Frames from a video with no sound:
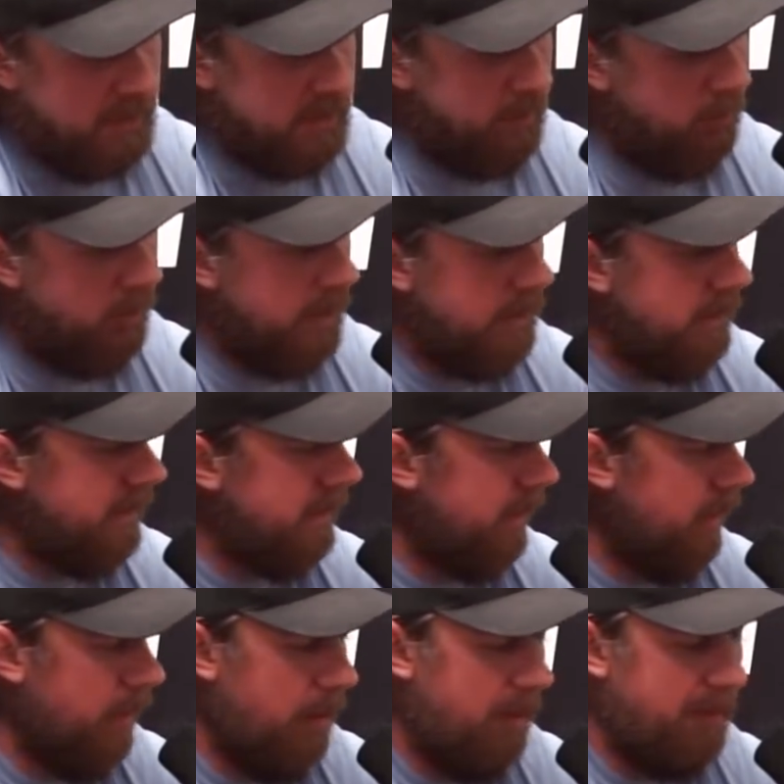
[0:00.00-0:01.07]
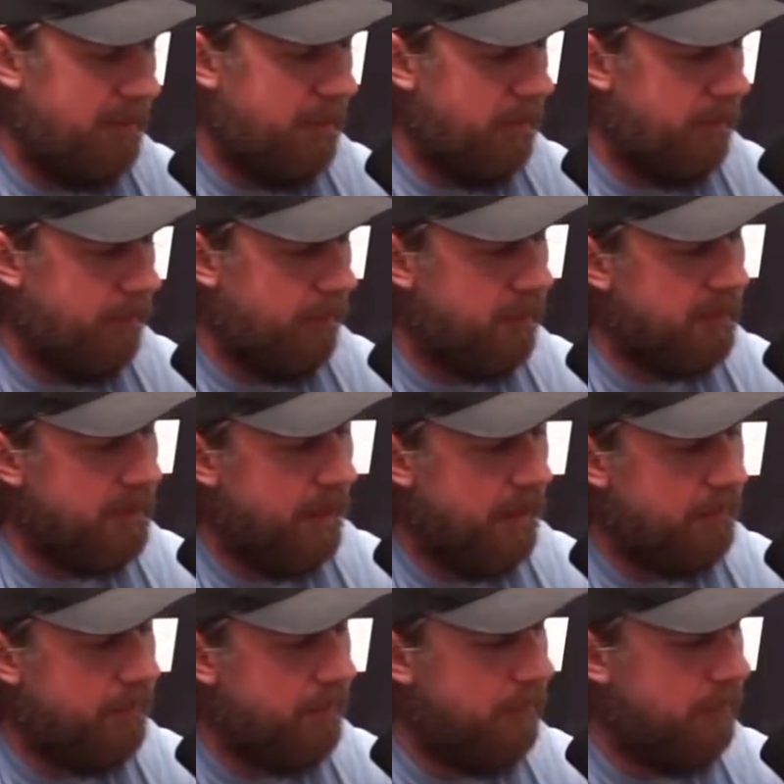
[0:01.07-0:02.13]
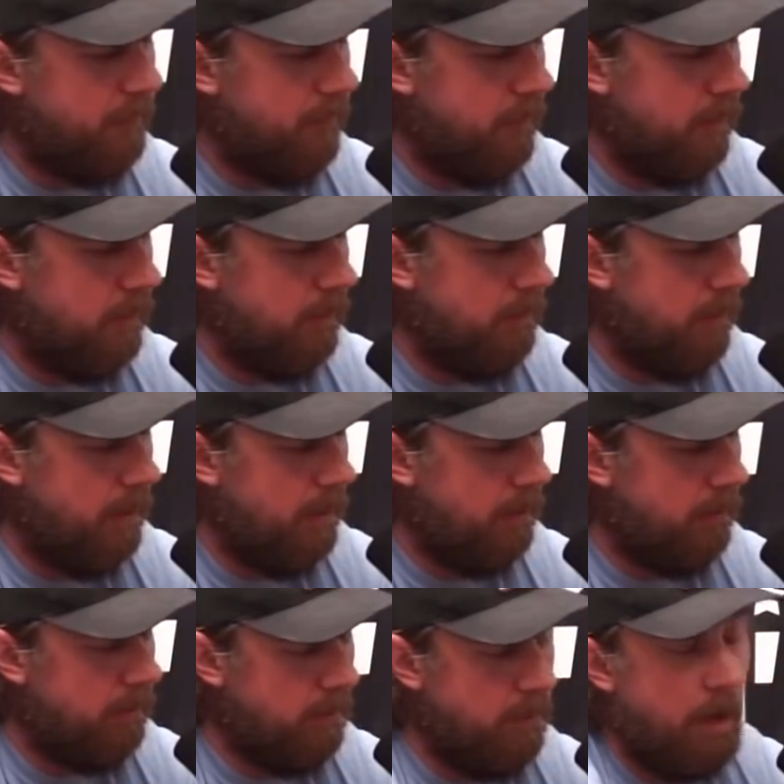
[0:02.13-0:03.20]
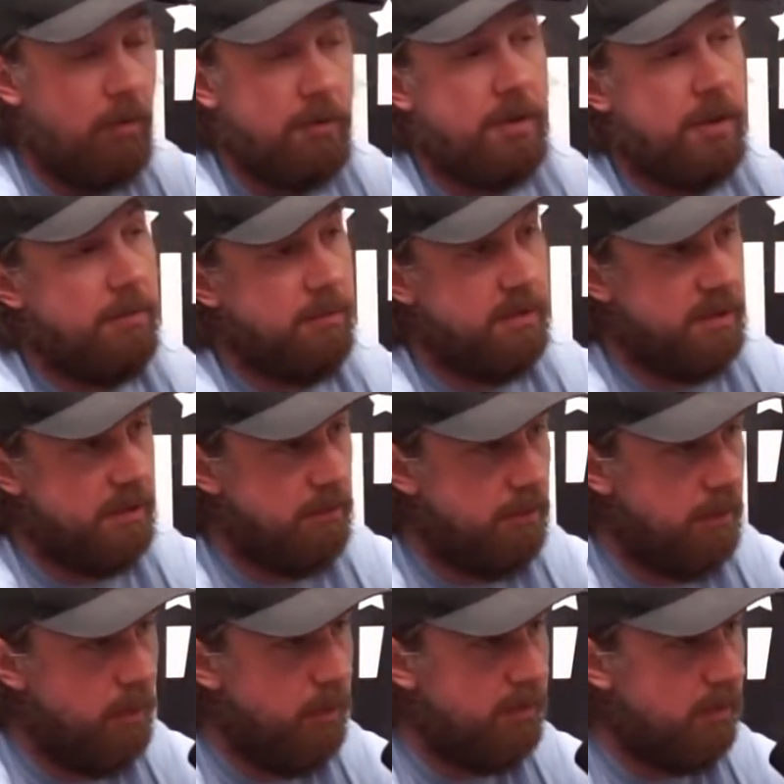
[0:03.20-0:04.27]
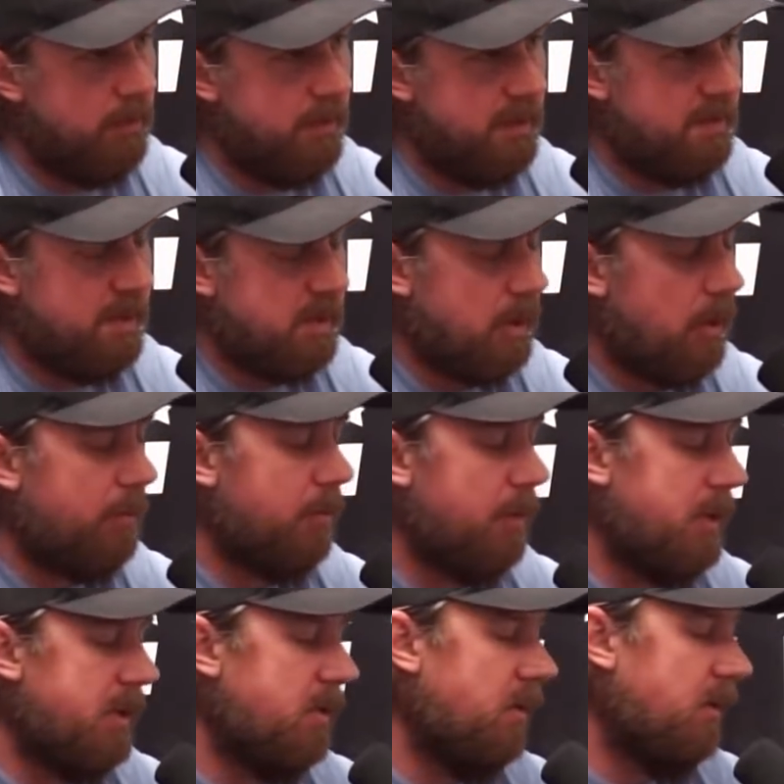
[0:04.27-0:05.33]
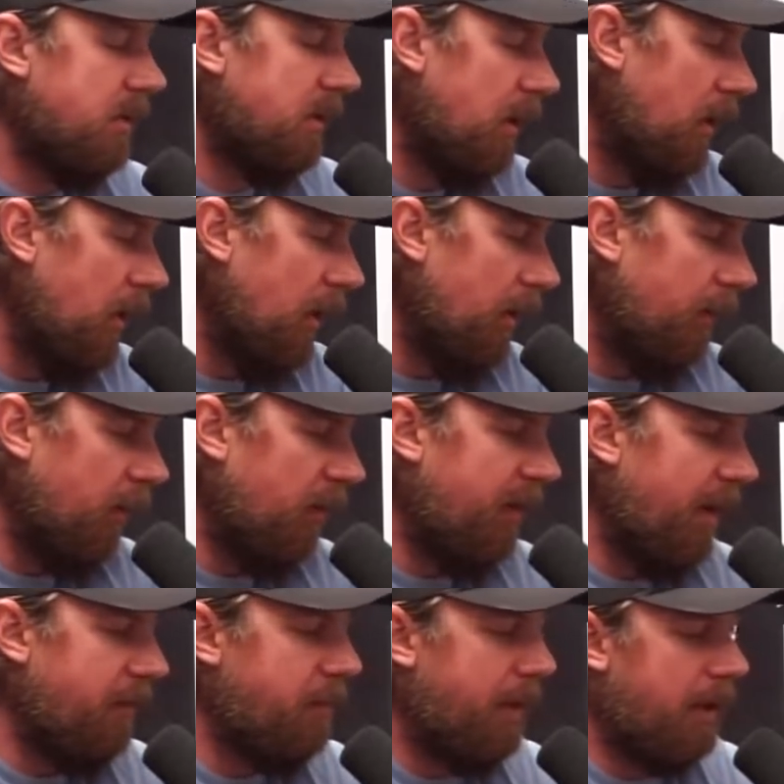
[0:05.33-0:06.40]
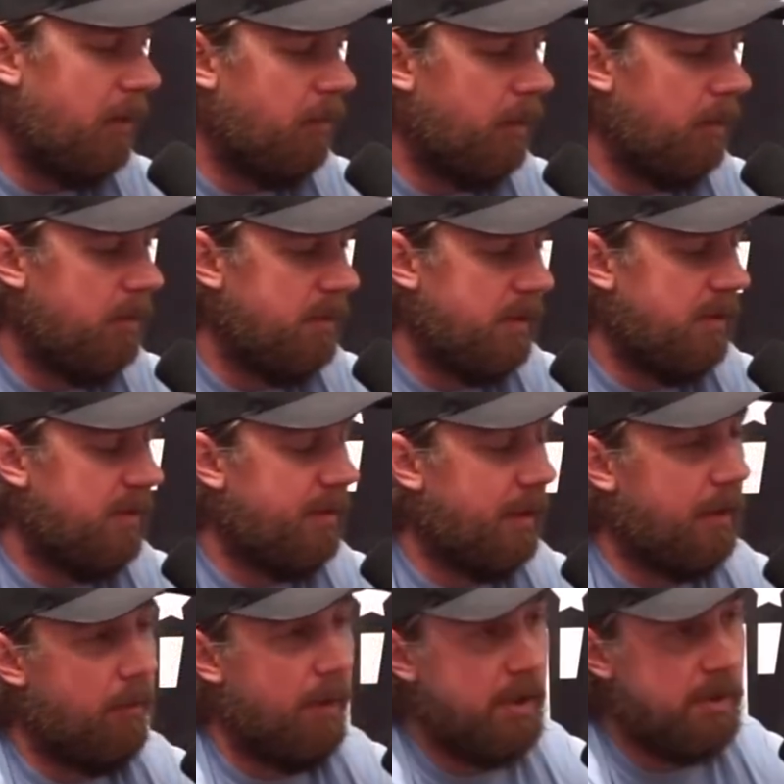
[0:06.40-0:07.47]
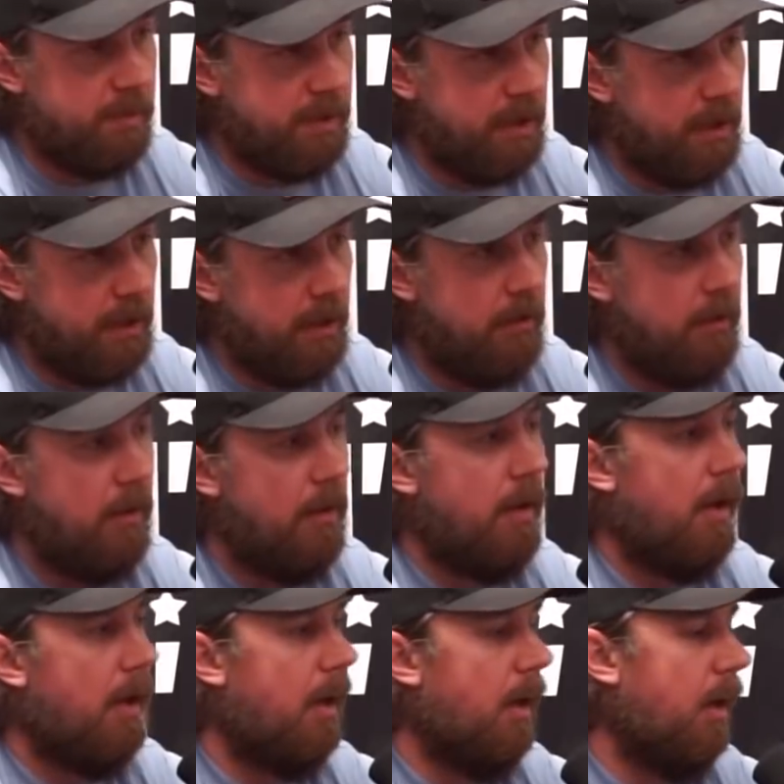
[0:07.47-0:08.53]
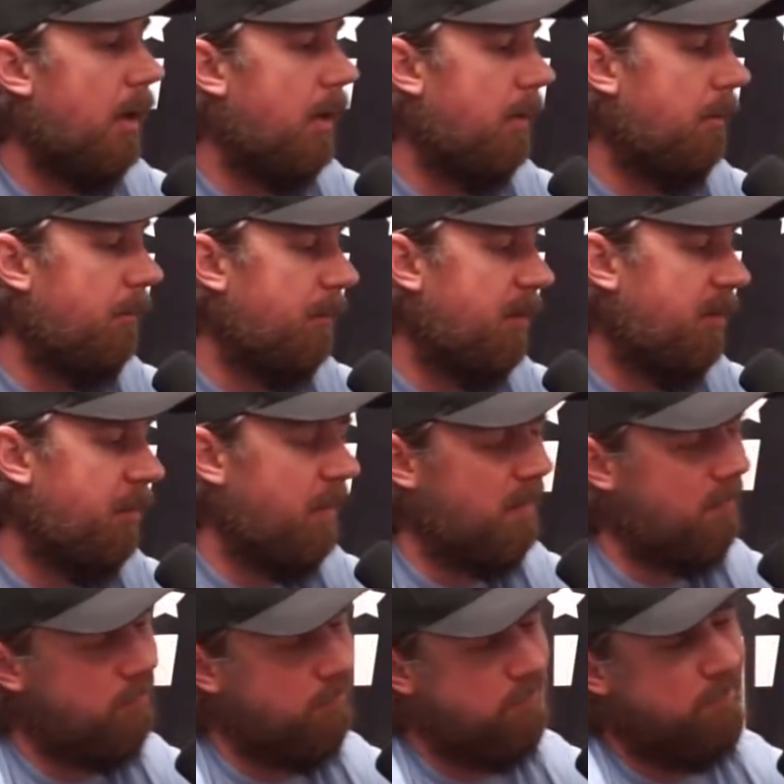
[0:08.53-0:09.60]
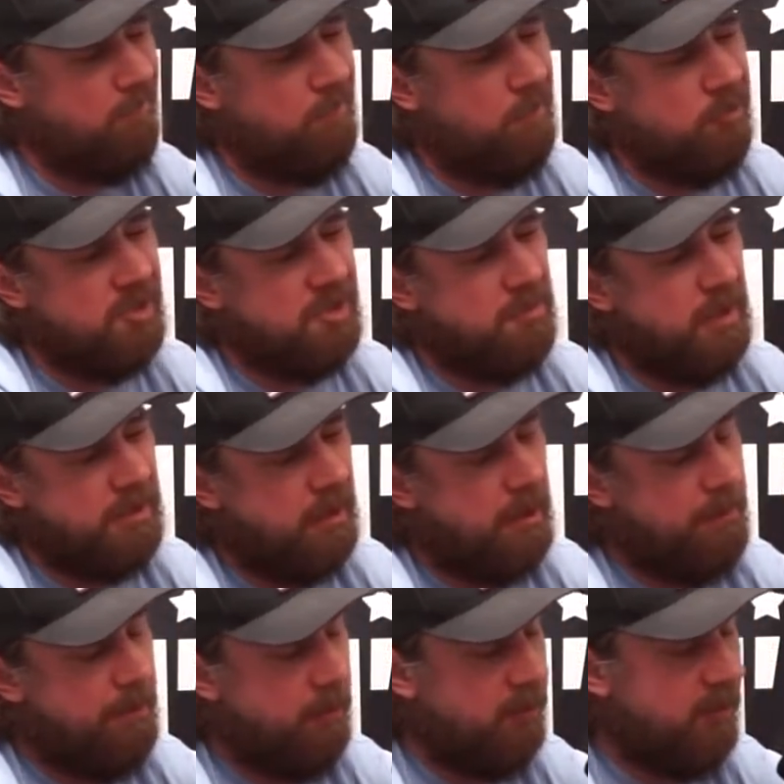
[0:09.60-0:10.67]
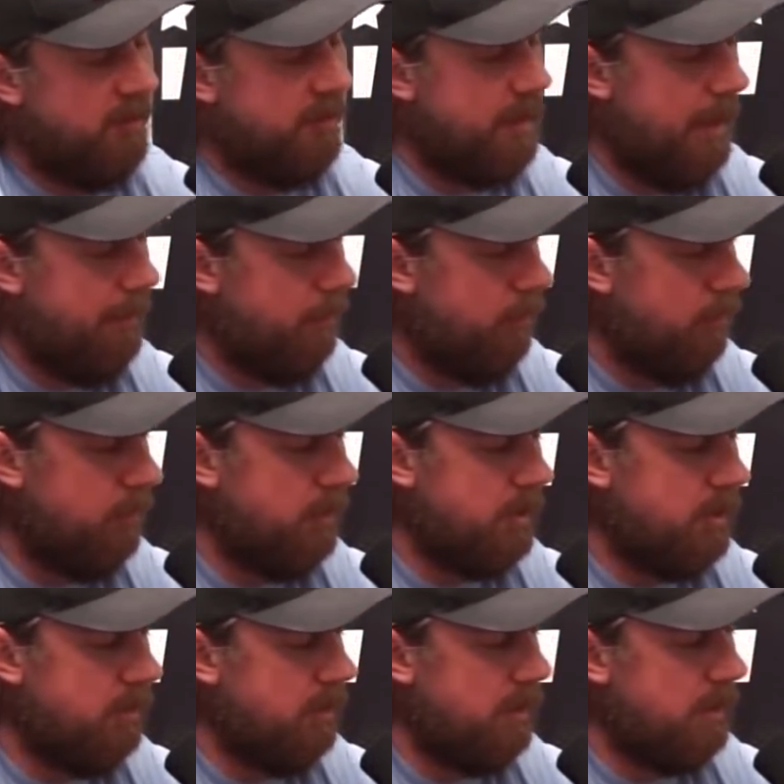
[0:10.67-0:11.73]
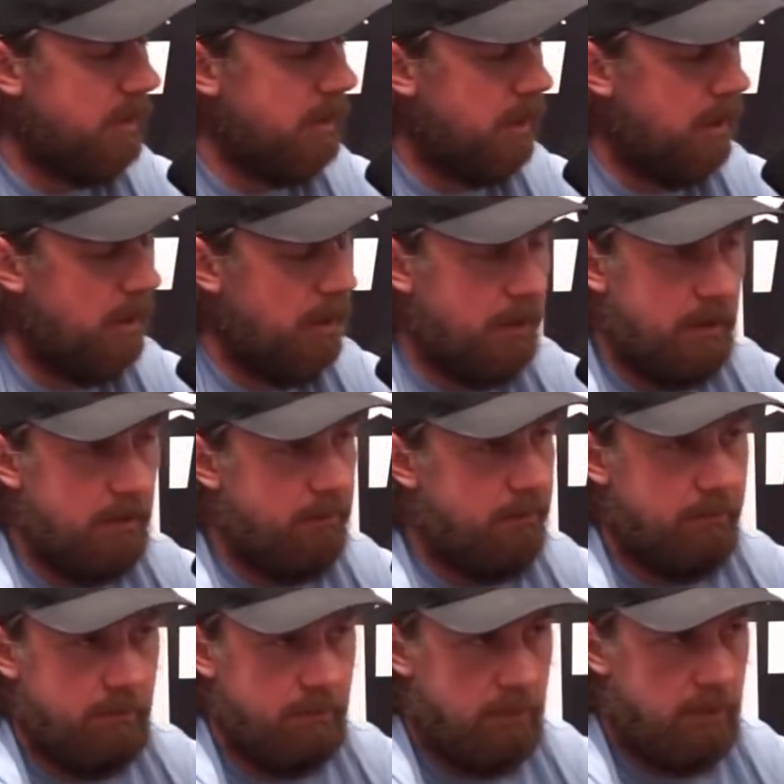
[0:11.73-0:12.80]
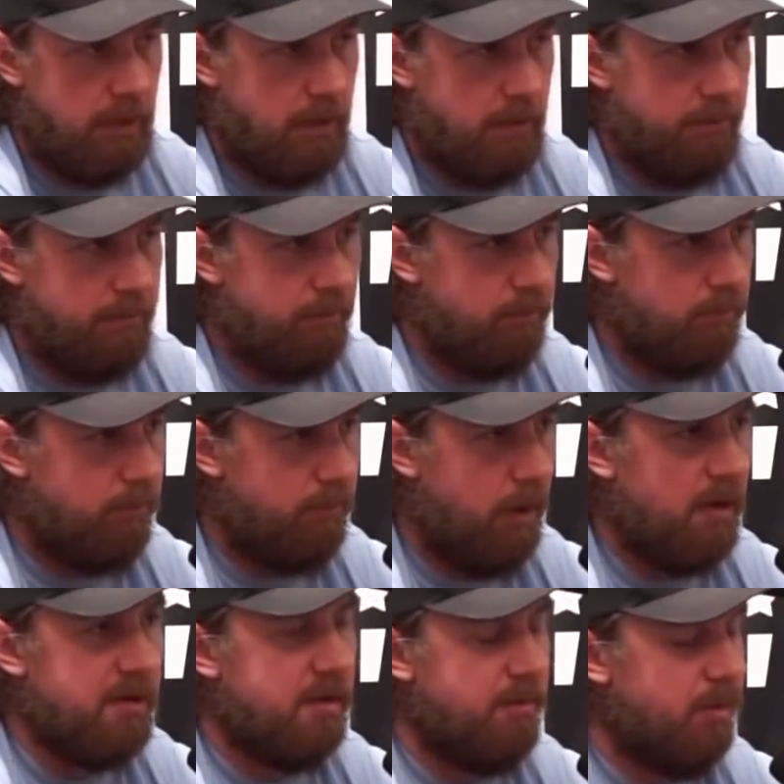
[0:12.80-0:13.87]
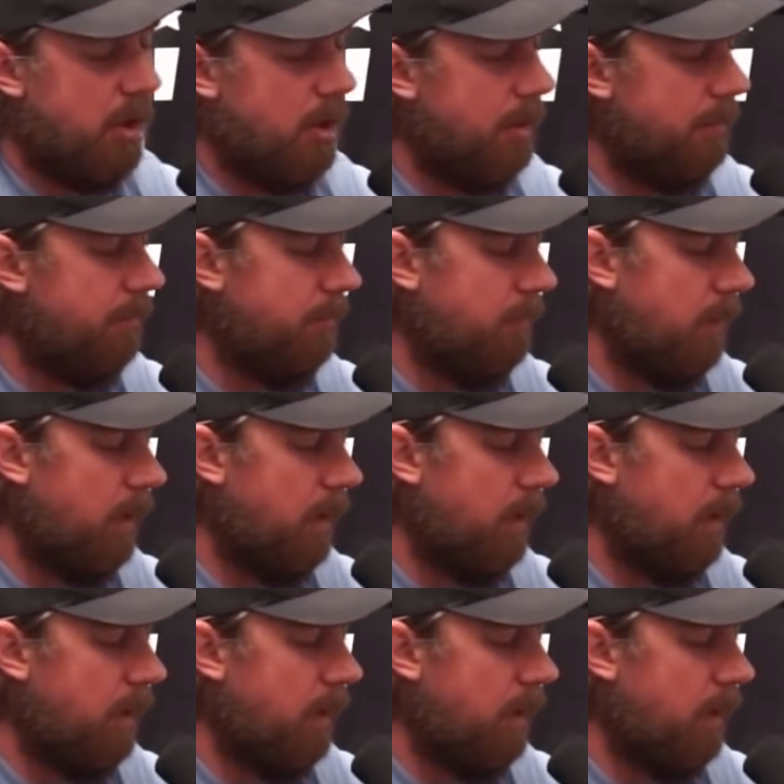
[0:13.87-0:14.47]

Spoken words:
summarize, I spent the first half of my whole time was in U.S. Army Special Operations. First half of my career was in 2nd Ranger Battalion. Spent most of my time there as a sniper, which was an awesome job.